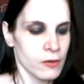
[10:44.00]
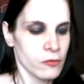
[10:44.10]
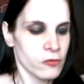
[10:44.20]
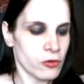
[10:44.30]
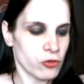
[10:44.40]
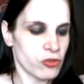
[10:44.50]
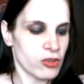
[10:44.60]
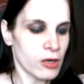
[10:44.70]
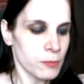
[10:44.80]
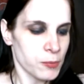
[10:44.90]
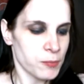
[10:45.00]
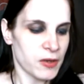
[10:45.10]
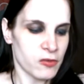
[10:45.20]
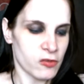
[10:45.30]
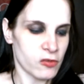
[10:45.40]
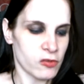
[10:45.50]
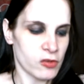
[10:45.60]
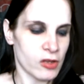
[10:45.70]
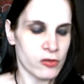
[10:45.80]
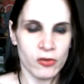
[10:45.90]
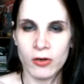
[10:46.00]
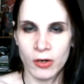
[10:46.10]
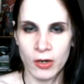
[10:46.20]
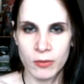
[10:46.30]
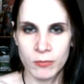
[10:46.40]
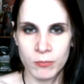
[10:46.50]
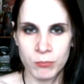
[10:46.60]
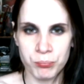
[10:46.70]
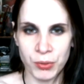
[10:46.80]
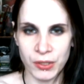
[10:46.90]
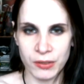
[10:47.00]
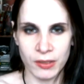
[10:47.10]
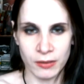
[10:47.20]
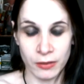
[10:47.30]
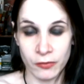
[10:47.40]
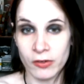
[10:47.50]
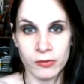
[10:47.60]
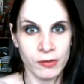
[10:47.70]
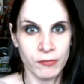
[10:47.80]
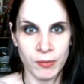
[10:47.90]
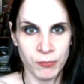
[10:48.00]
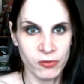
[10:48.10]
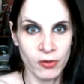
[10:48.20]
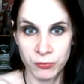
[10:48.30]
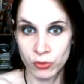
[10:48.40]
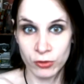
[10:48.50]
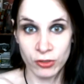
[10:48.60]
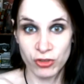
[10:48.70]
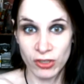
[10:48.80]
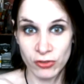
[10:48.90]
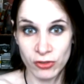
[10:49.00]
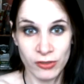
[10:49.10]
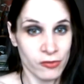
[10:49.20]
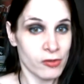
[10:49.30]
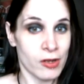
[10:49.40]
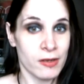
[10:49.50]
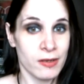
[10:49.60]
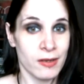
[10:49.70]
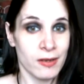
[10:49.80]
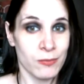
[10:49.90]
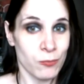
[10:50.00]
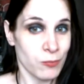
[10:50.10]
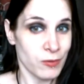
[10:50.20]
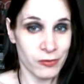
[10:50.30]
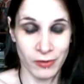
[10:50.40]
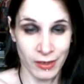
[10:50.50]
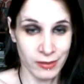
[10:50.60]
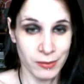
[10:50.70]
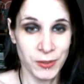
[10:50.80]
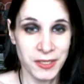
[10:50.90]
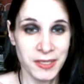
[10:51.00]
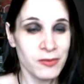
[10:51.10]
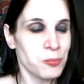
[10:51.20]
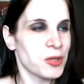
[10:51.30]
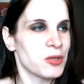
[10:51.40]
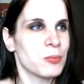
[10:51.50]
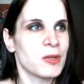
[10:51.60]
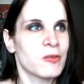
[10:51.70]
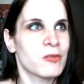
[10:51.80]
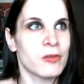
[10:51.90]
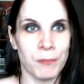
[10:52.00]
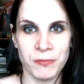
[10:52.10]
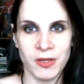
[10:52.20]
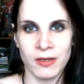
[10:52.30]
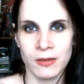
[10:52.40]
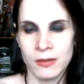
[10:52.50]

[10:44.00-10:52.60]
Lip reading: So she compromises and says, all right, but at least I'll give him some sort of shelter. It's not exactly what he needs, but it'll be something.